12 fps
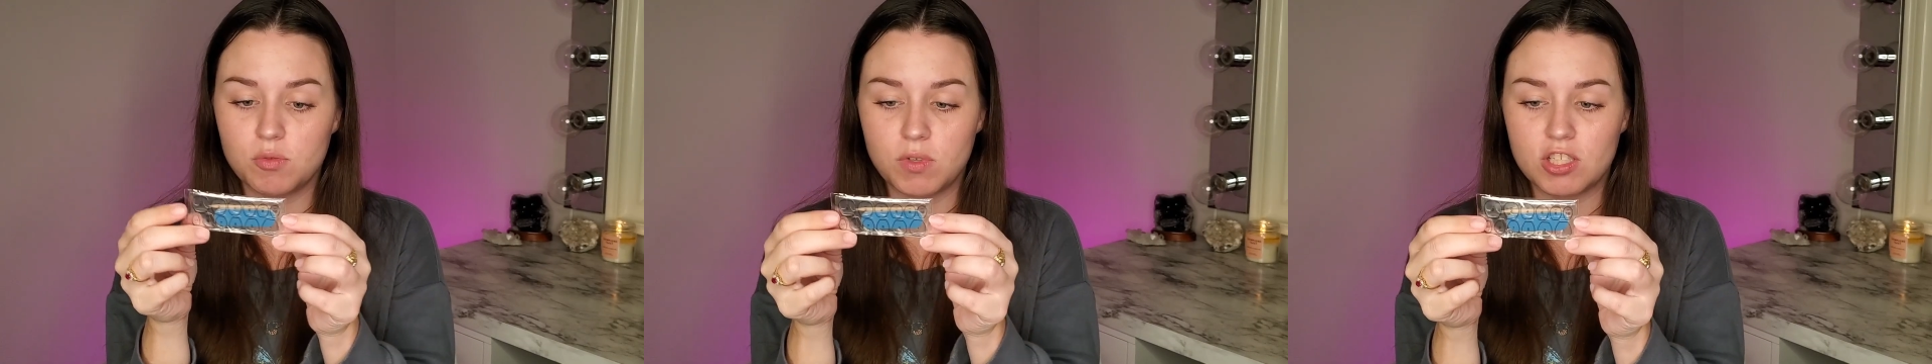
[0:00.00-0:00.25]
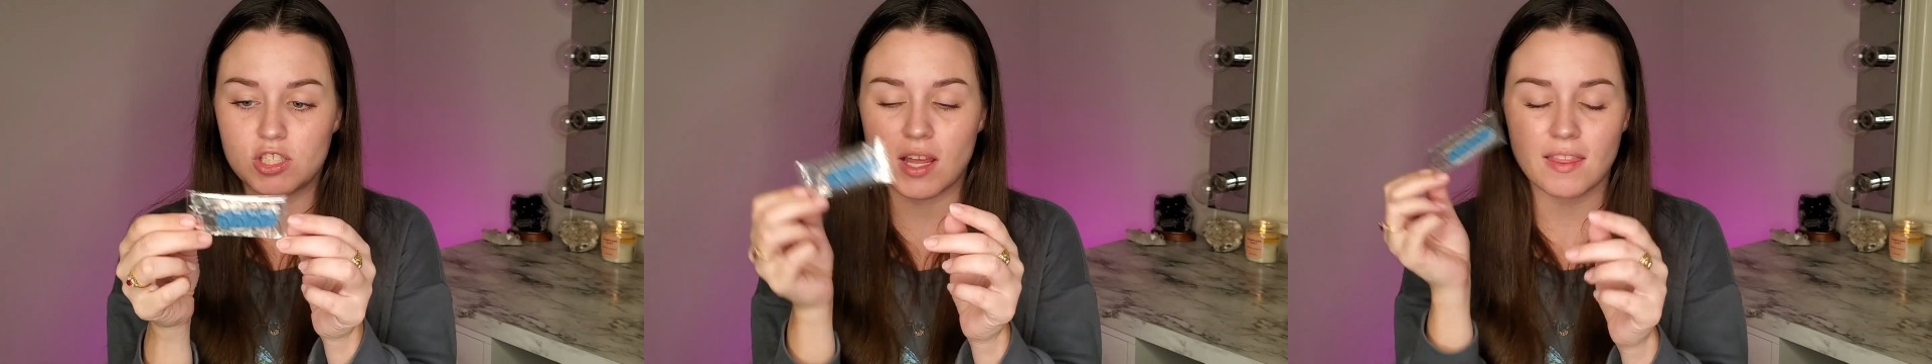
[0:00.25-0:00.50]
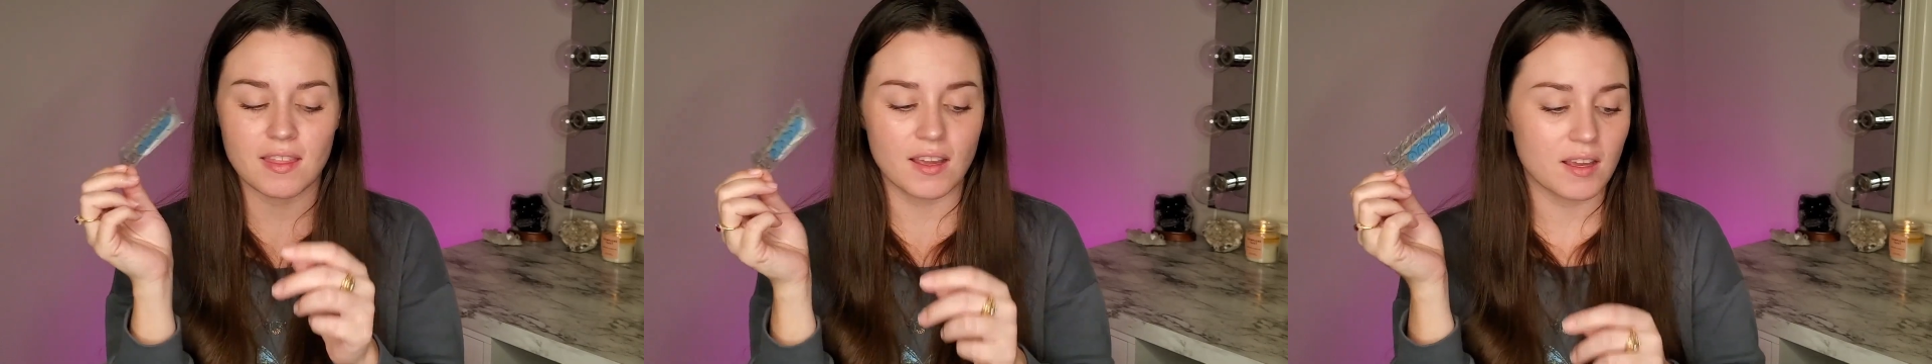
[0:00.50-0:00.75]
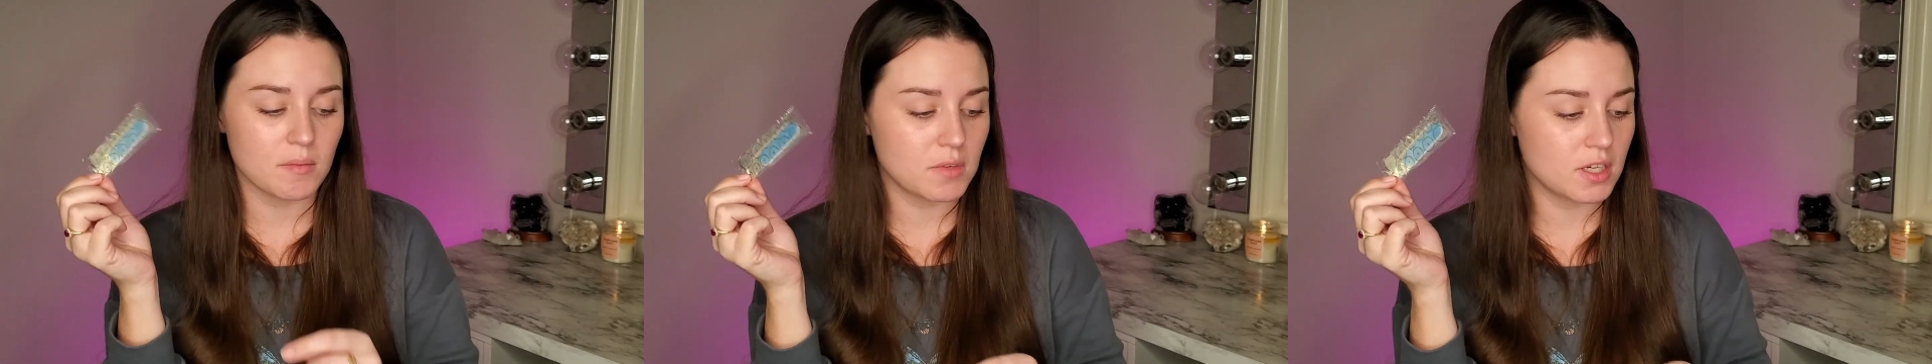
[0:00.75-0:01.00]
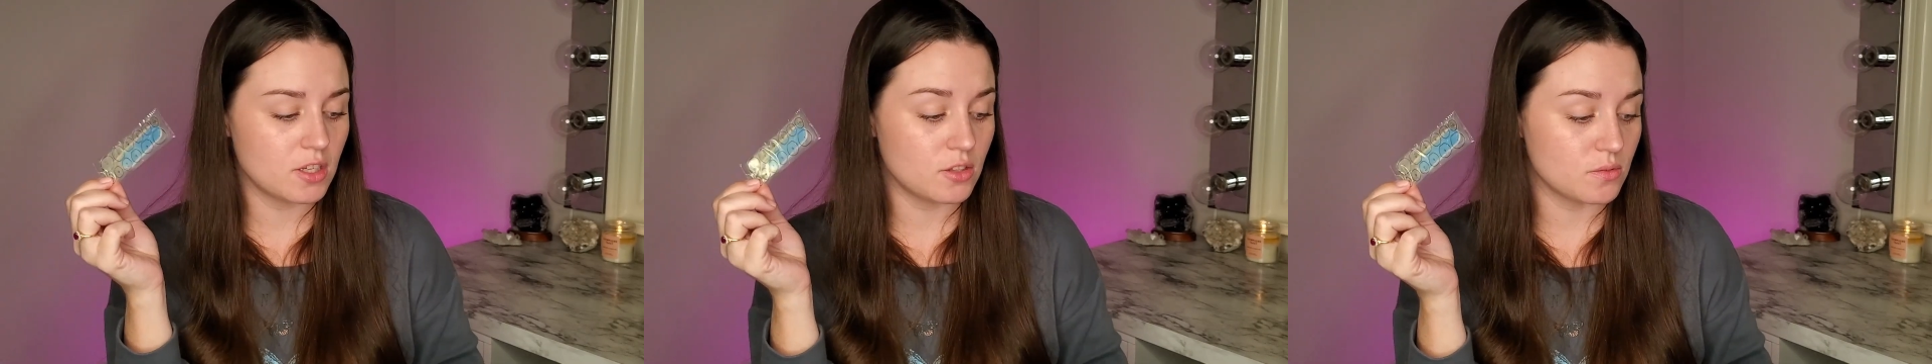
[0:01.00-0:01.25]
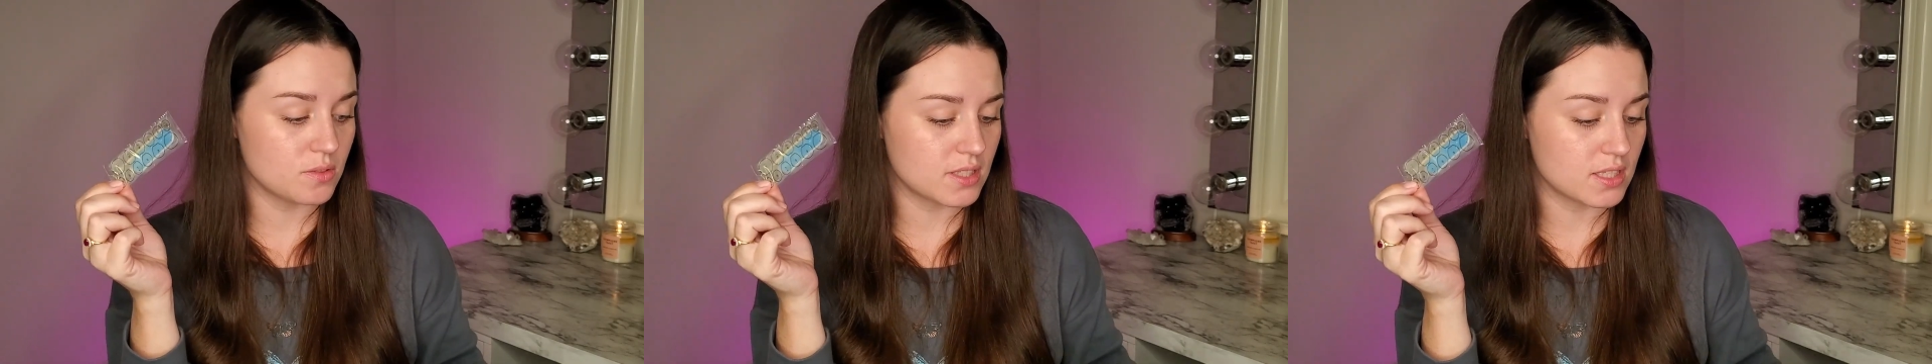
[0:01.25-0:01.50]
which I think I'm going to
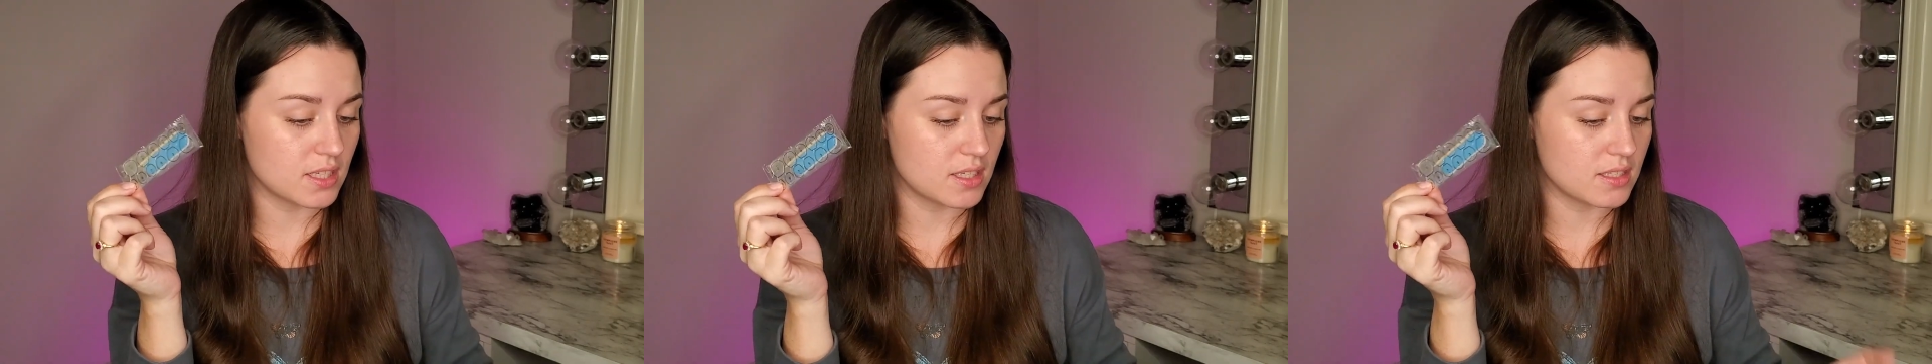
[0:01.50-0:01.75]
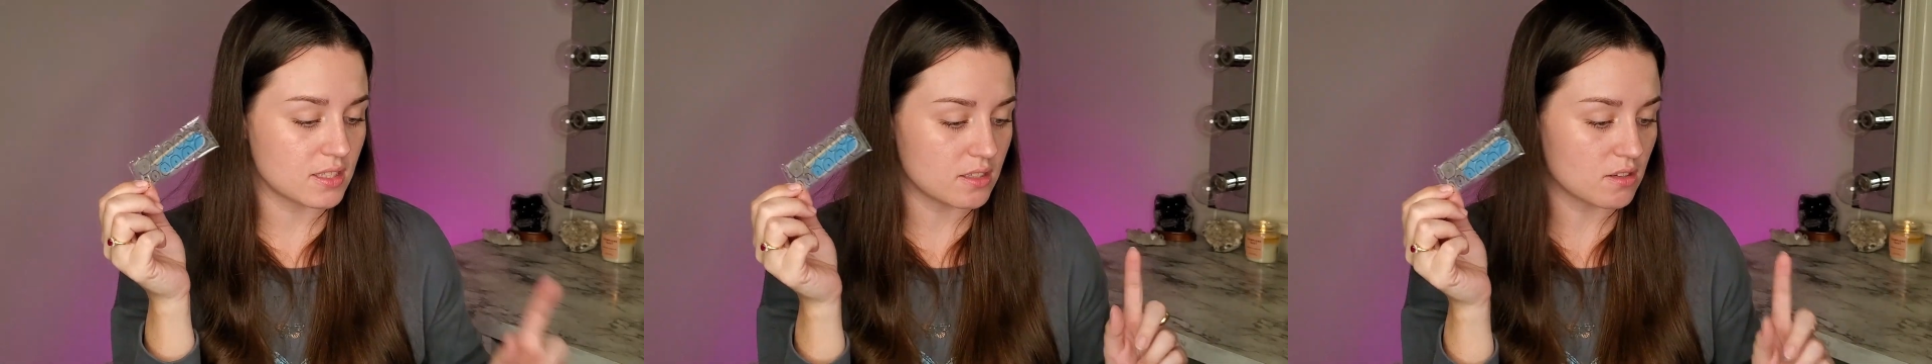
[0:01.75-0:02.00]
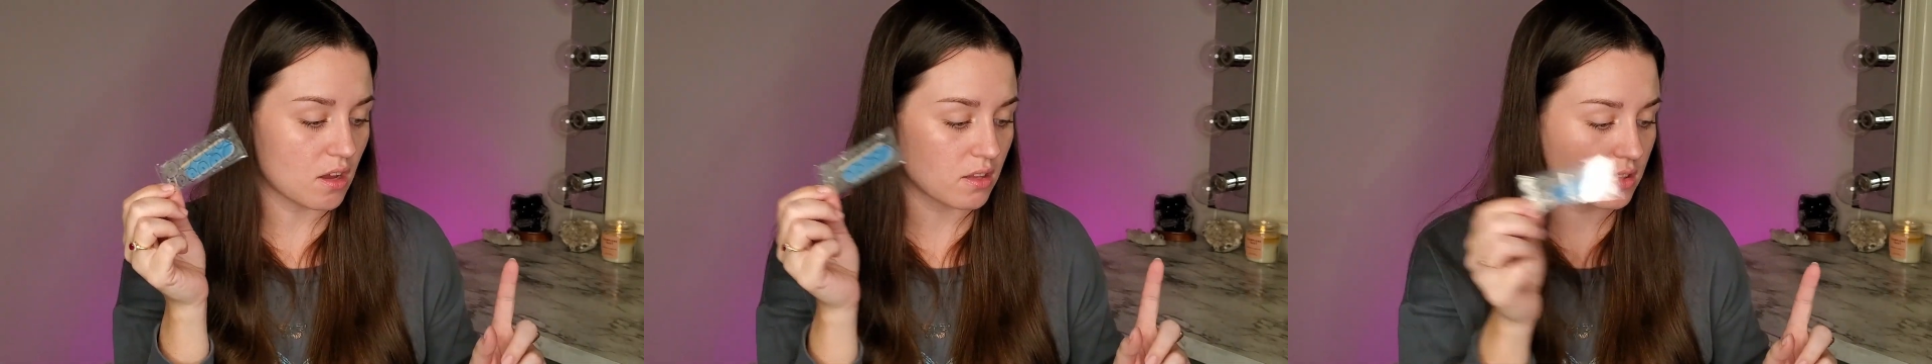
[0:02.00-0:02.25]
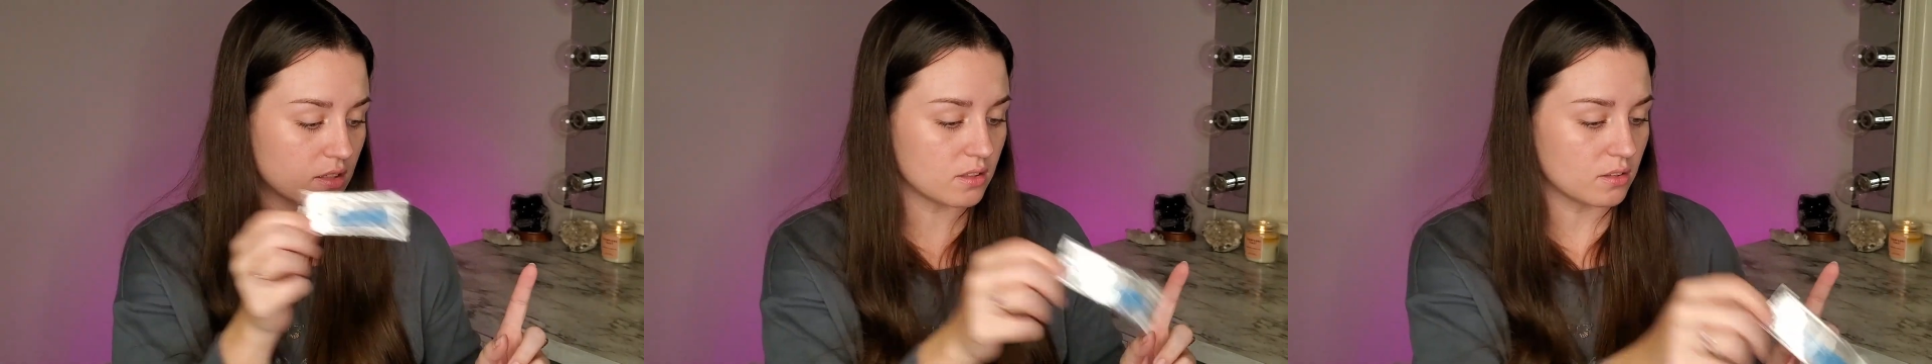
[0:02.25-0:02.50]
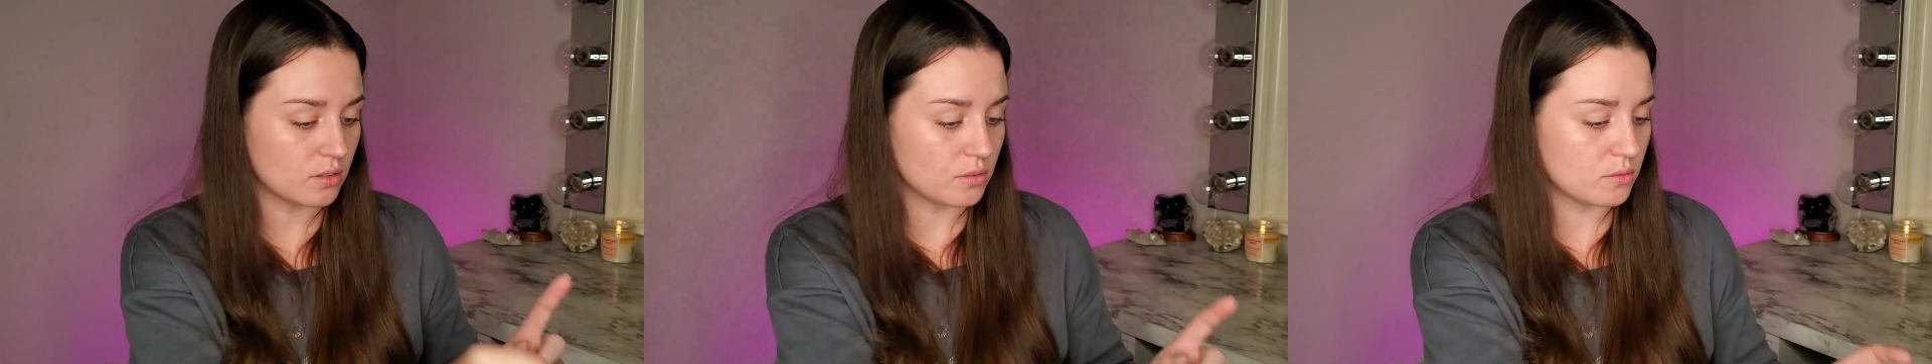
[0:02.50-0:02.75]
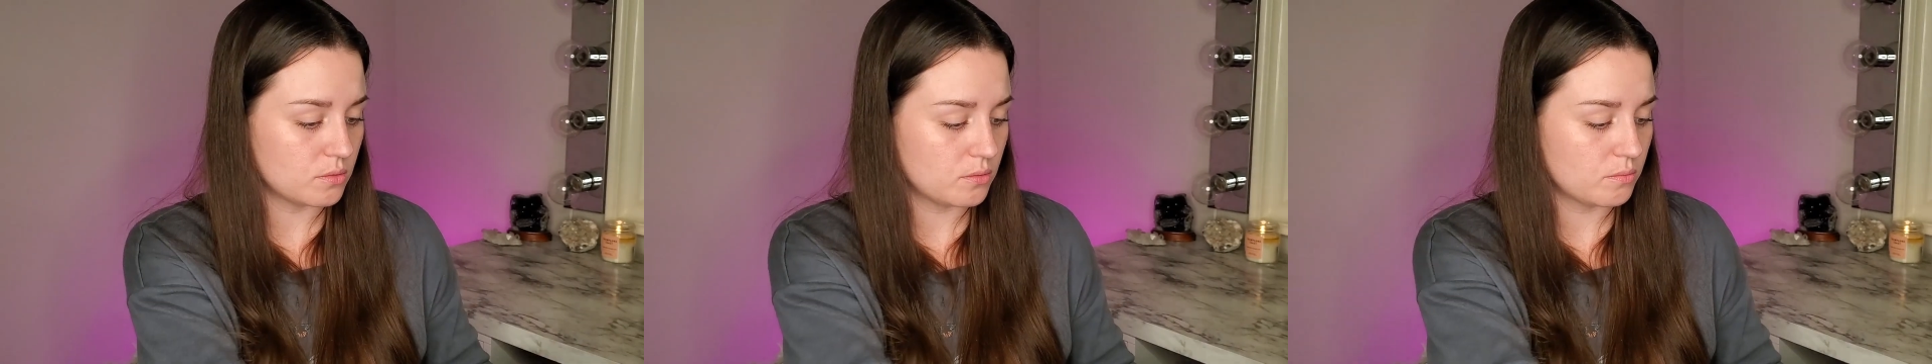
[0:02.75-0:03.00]
use these and not the
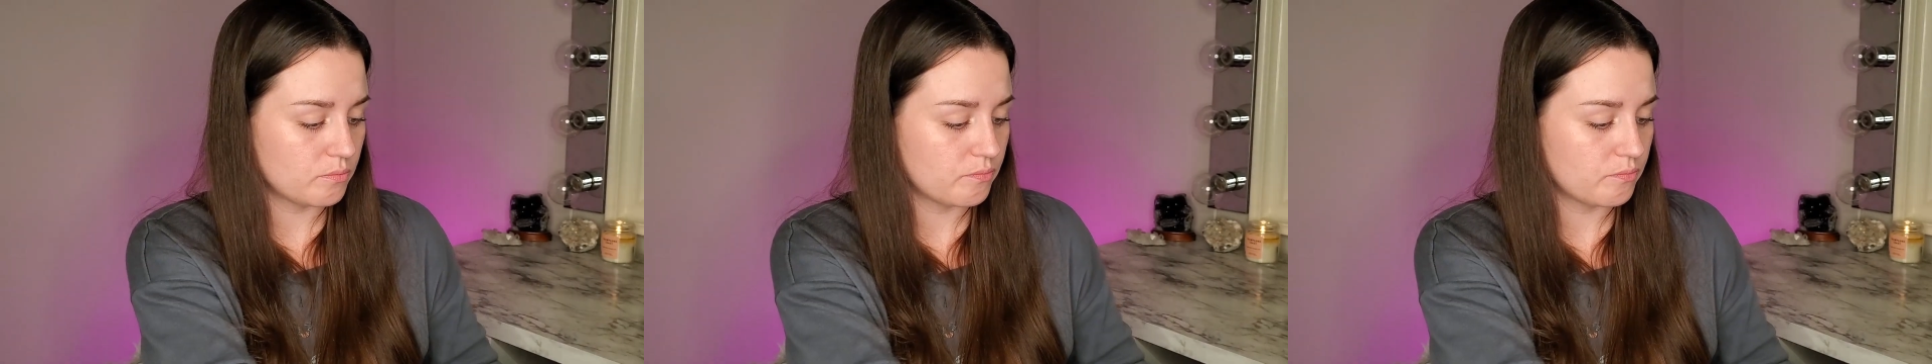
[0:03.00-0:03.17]
glue.